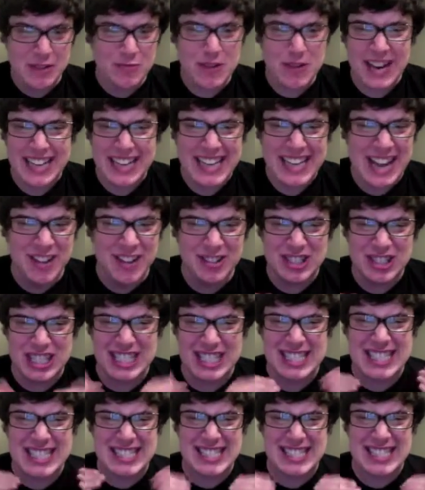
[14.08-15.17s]
right now. She
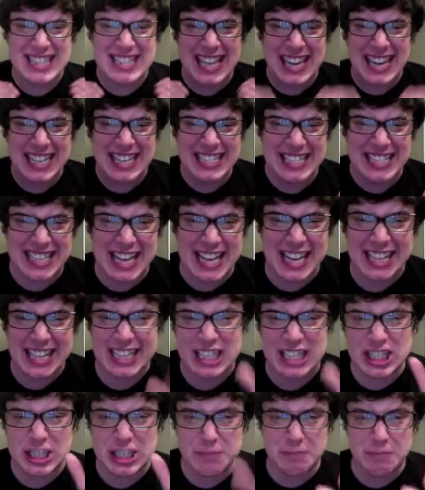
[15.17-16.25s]
doesn't like to get
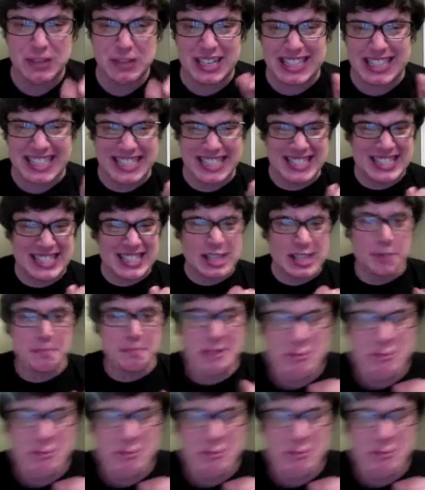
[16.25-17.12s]
gespiked. I'll be